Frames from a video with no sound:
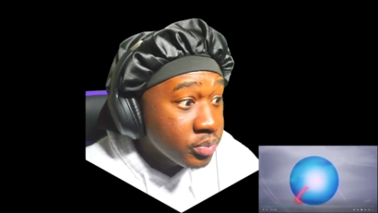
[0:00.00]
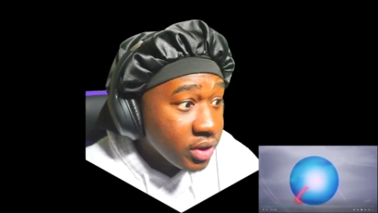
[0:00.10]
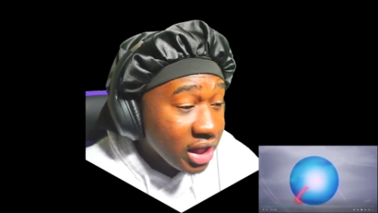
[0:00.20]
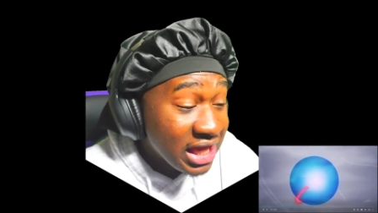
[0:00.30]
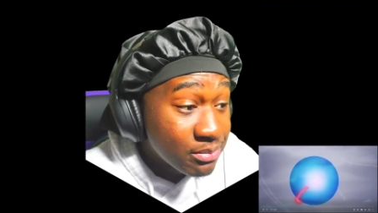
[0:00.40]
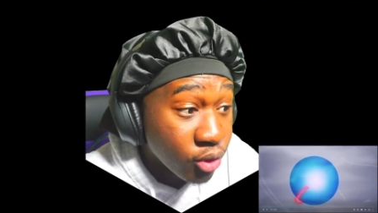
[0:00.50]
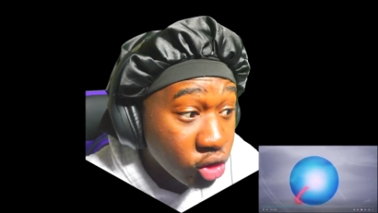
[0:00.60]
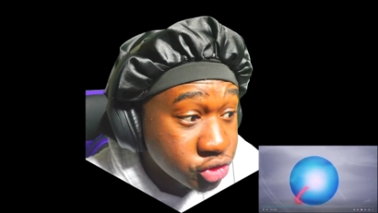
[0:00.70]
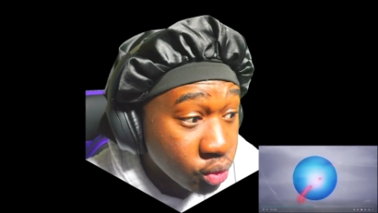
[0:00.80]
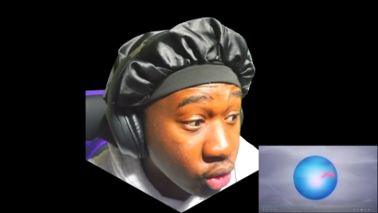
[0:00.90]
He
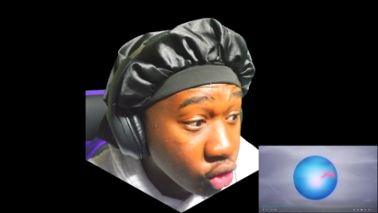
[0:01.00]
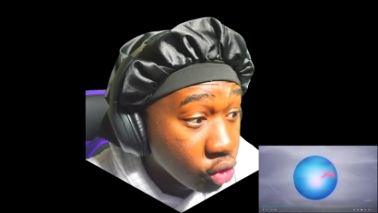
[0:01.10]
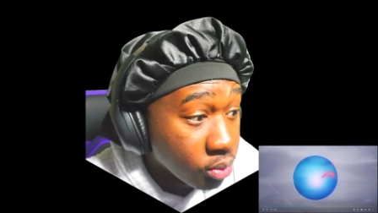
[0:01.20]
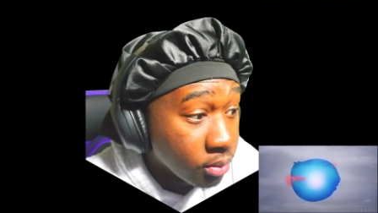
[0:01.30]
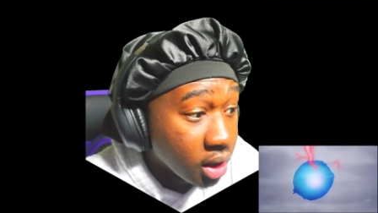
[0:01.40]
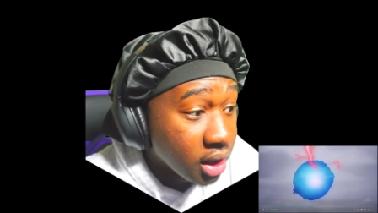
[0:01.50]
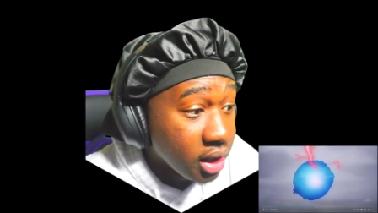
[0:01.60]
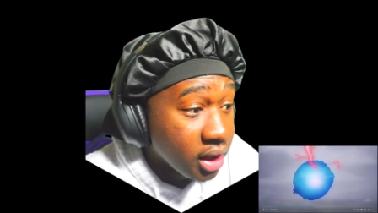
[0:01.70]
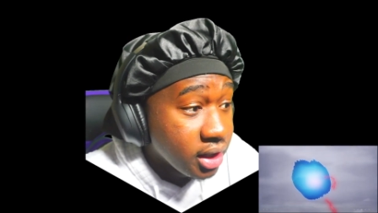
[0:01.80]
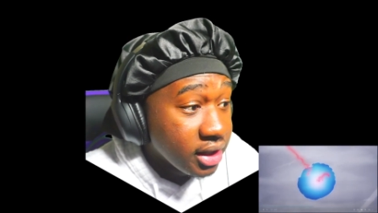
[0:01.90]
broke the room.
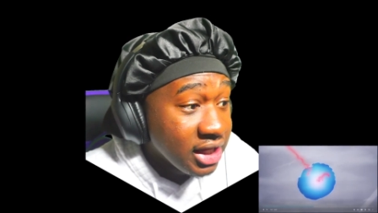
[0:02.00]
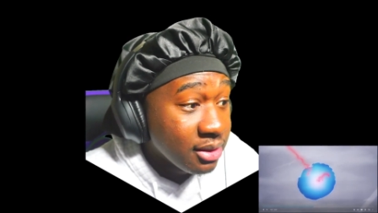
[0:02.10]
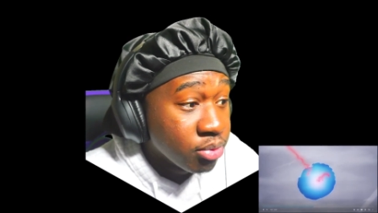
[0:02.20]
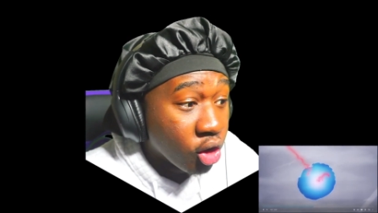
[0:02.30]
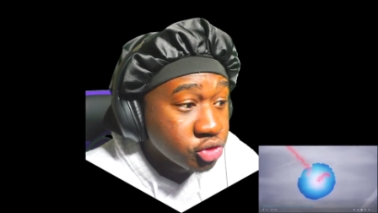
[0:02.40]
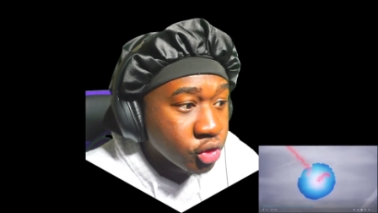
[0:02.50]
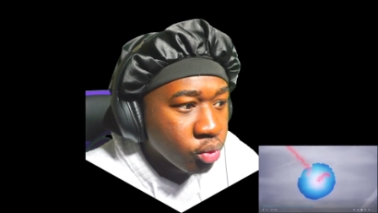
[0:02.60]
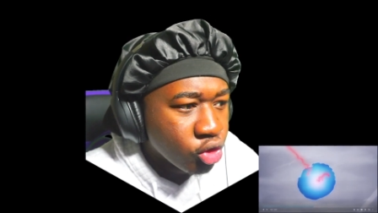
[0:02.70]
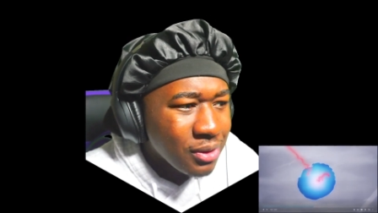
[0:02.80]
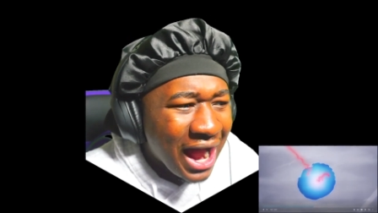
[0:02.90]
He broke the
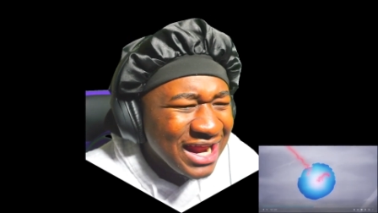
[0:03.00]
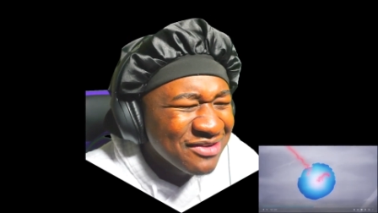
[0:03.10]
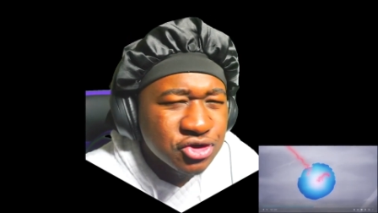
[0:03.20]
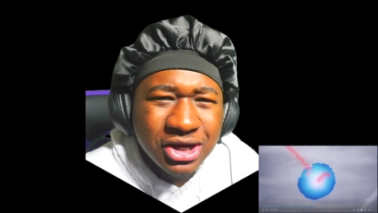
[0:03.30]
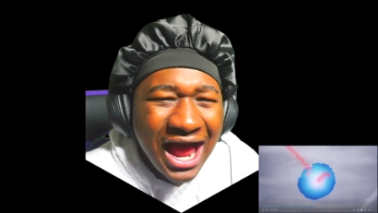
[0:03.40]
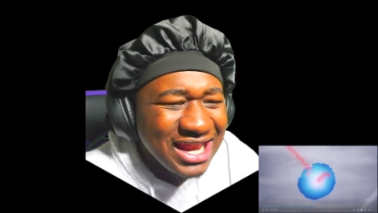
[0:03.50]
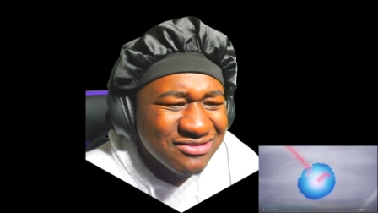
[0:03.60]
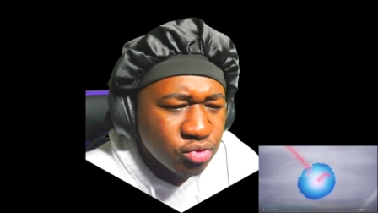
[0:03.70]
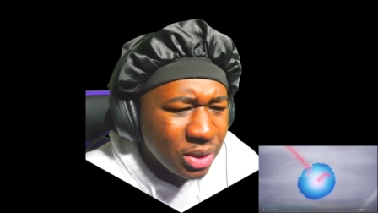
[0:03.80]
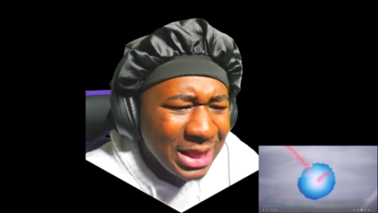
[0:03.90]
room. I didn't even know, I didn't
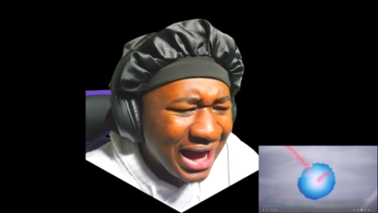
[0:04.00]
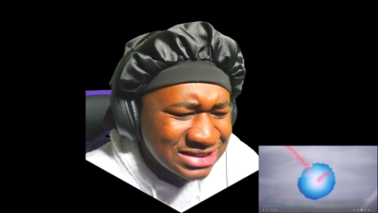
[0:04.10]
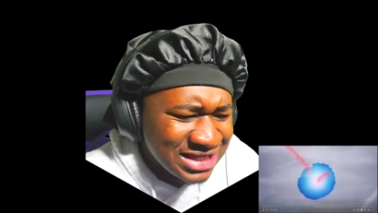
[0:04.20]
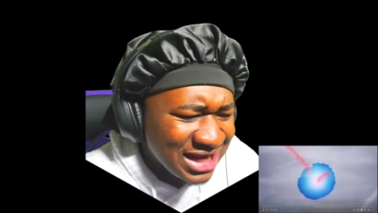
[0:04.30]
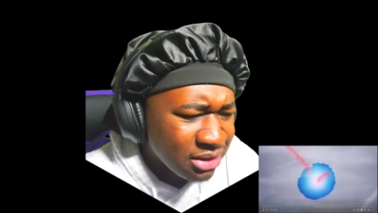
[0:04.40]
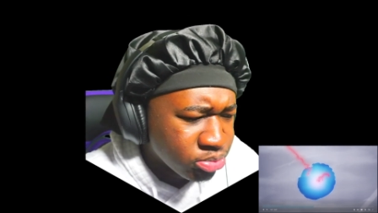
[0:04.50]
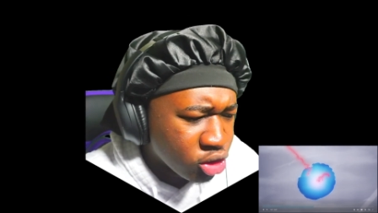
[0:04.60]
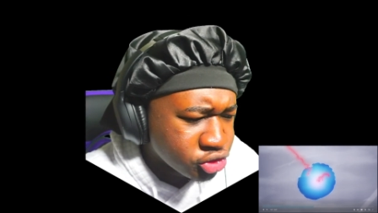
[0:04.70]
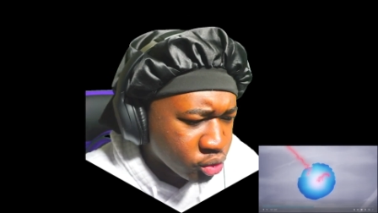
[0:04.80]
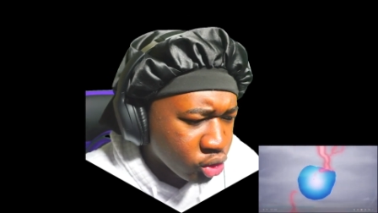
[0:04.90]
even realize that he
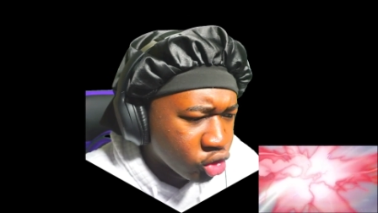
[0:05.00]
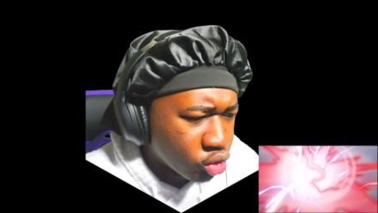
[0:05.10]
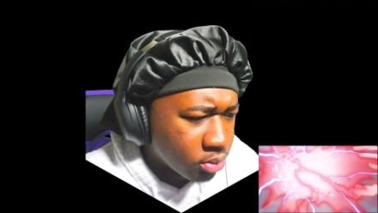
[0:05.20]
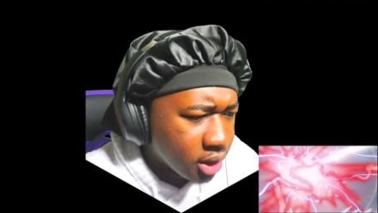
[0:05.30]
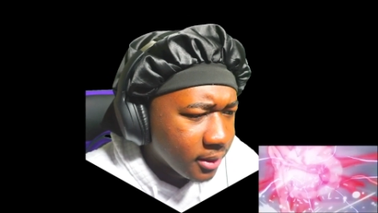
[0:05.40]
broke the room.